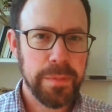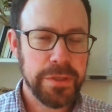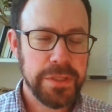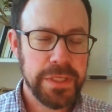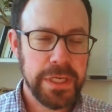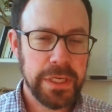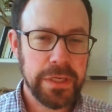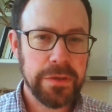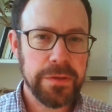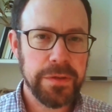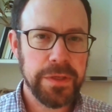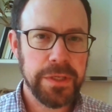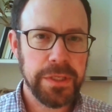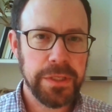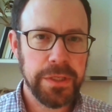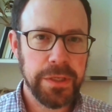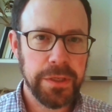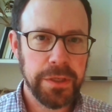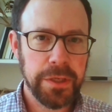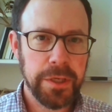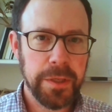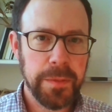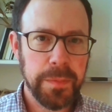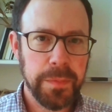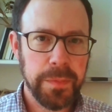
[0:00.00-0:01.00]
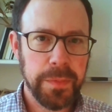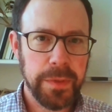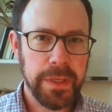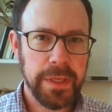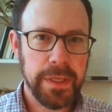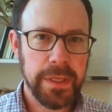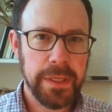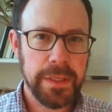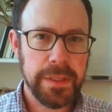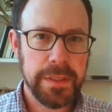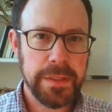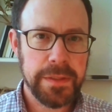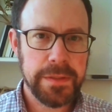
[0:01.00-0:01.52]
Particularly, Europe
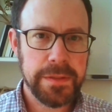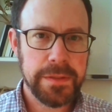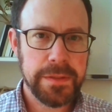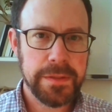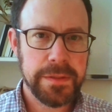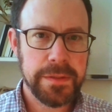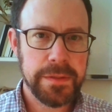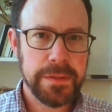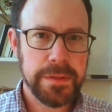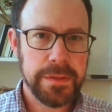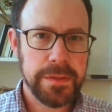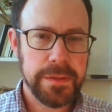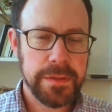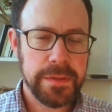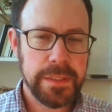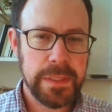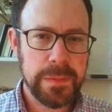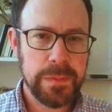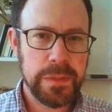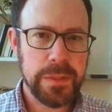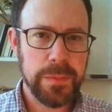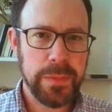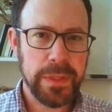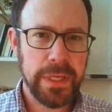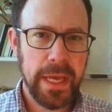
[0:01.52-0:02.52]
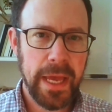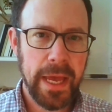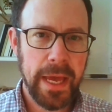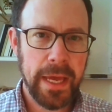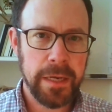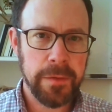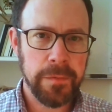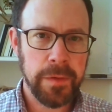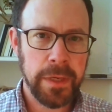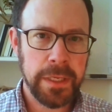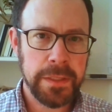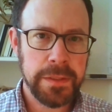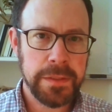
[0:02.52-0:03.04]
is seems to be
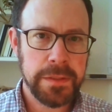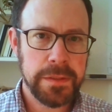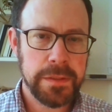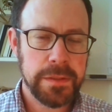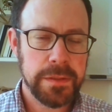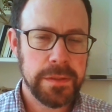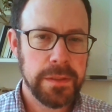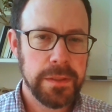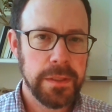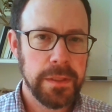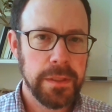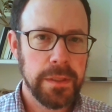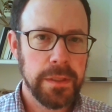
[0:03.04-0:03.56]
ahead of us,